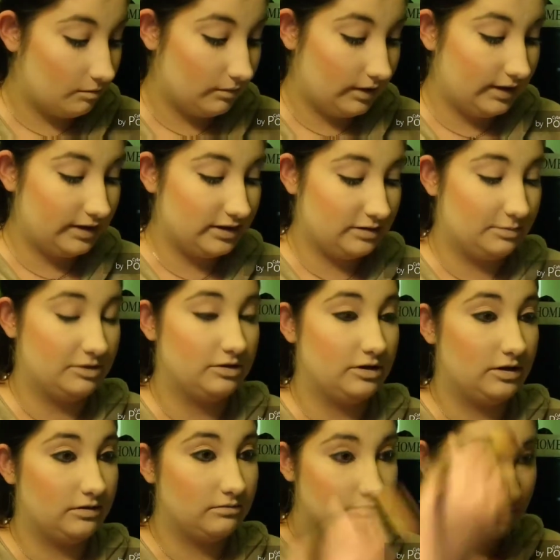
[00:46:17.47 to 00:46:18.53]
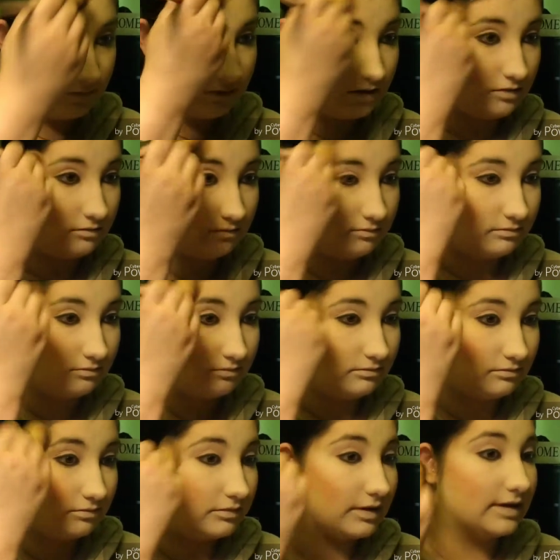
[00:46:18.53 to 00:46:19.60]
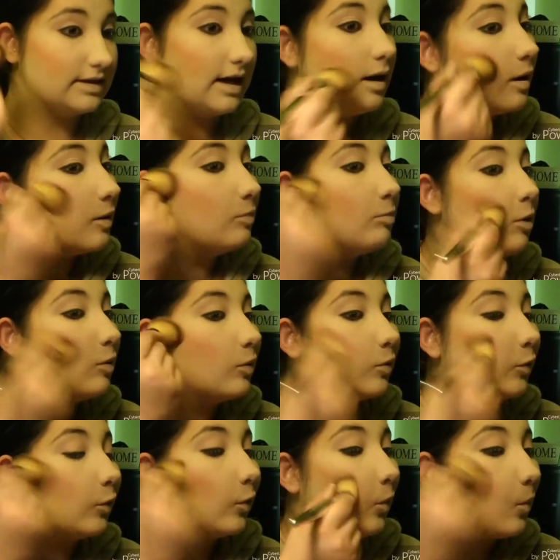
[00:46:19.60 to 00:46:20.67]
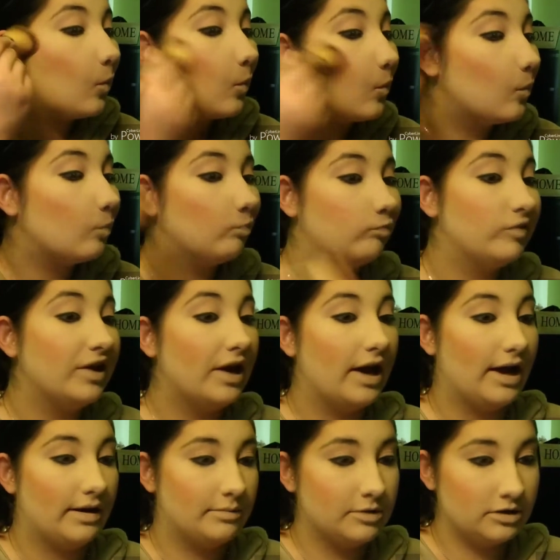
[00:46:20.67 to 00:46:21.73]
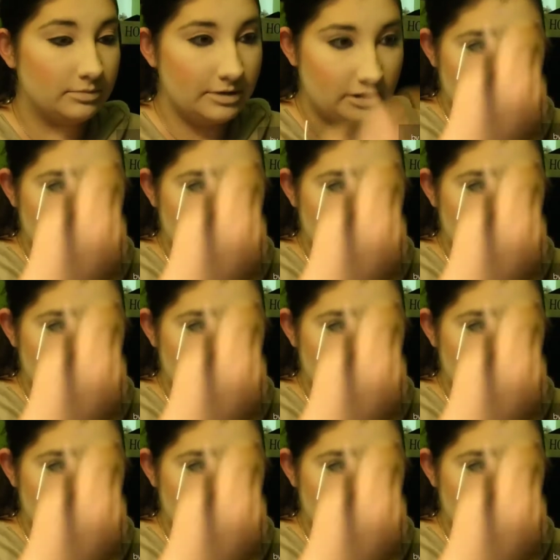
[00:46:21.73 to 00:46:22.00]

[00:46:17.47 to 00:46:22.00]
And it smells good, so that's an added bonus. And I'm going to be